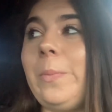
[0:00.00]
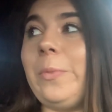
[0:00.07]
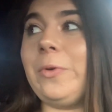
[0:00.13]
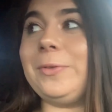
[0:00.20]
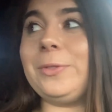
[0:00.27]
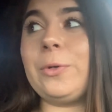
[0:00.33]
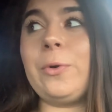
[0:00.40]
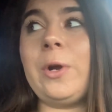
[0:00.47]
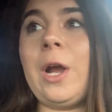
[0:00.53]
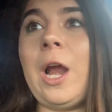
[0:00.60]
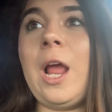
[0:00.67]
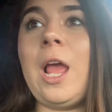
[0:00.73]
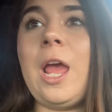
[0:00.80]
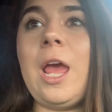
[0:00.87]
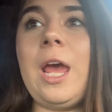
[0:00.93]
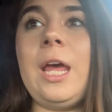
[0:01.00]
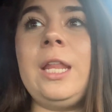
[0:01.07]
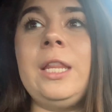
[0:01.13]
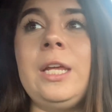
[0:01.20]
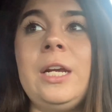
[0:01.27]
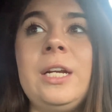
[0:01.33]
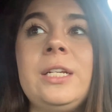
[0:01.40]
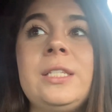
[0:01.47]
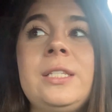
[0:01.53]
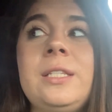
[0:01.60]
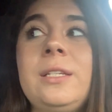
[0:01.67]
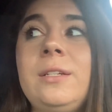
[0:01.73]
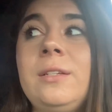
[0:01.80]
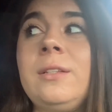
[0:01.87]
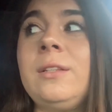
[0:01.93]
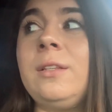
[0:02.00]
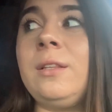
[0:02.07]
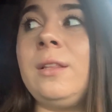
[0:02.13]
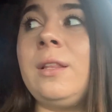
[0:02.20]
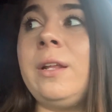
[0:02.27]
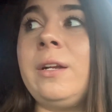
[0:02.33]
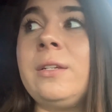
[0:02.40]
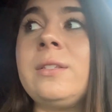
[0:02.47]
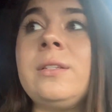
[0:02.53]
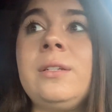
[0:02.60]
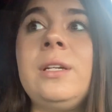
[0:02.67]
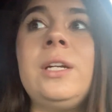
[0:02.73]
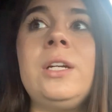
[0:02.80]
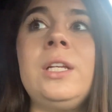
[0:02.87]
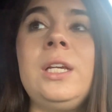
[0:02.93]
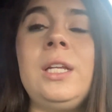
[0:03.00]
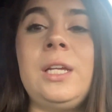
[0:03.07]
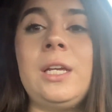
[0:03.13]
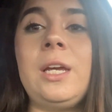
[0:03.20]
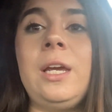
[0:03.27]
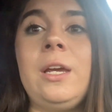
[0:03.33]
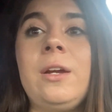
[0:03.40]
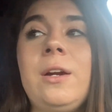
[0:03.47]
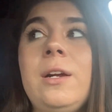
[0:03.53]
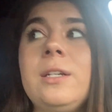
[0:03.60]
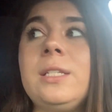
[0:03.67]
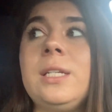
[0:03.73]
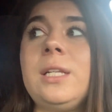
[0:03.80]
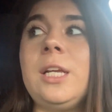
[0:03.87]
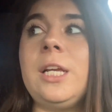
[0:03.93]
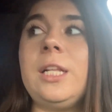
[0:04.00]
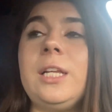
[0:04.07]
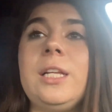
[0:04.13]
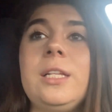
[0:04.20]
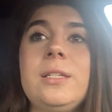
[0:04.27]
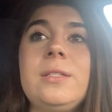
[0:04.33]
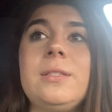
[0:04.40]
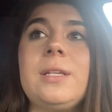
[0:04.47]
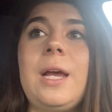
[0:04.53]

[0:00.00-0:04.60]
Resort, and there's literally like 8 cars in line. Like, this is